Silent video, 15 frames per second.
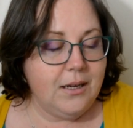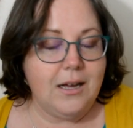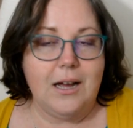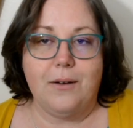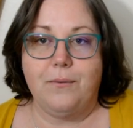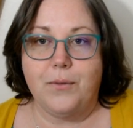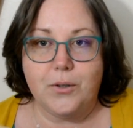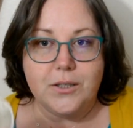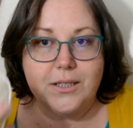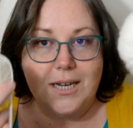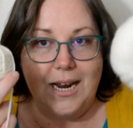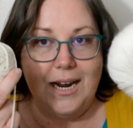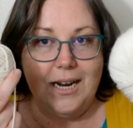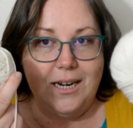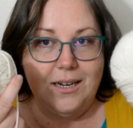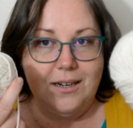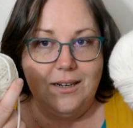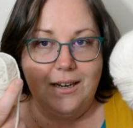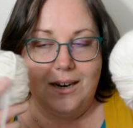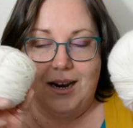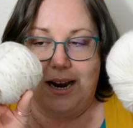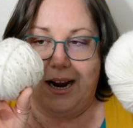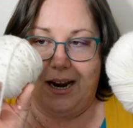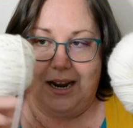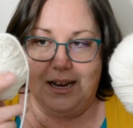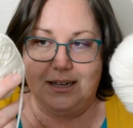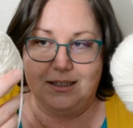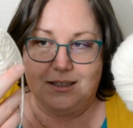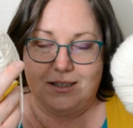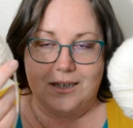a full skein
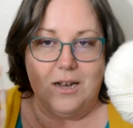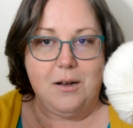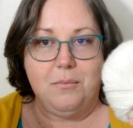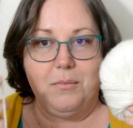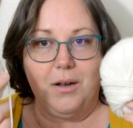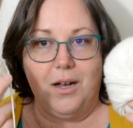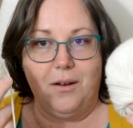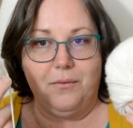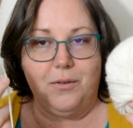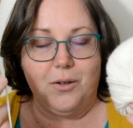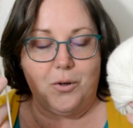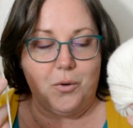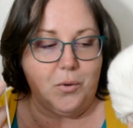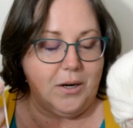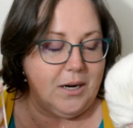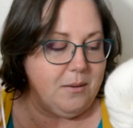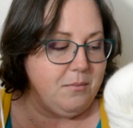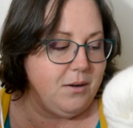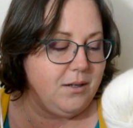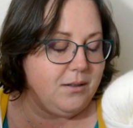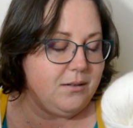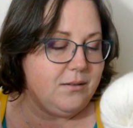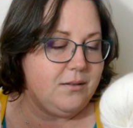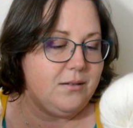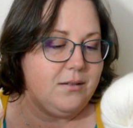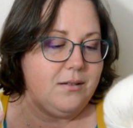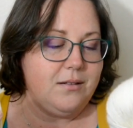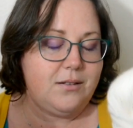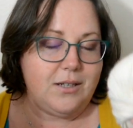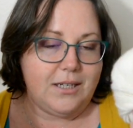and some of the cream.
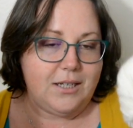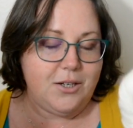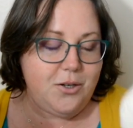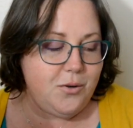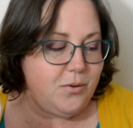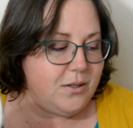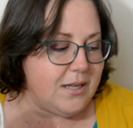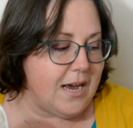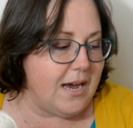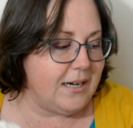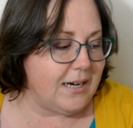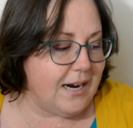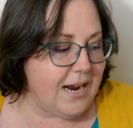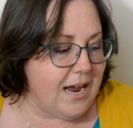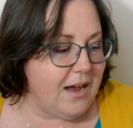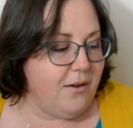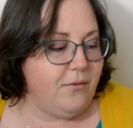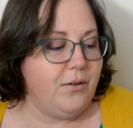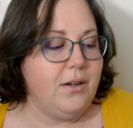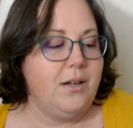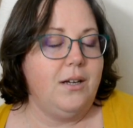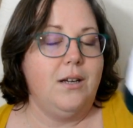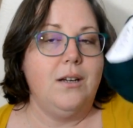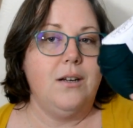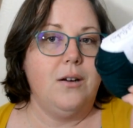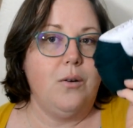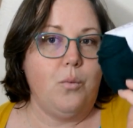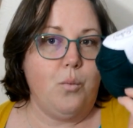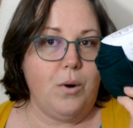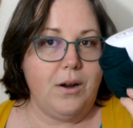I can use that. I have
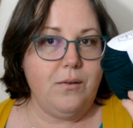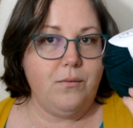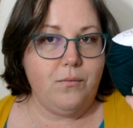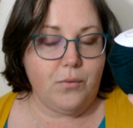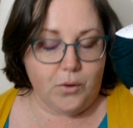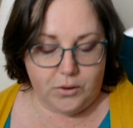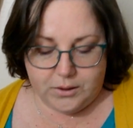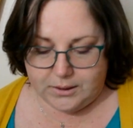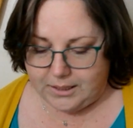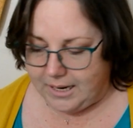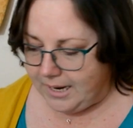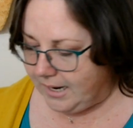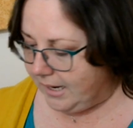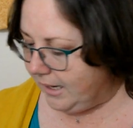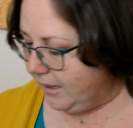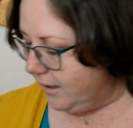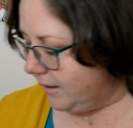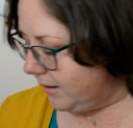one full skein,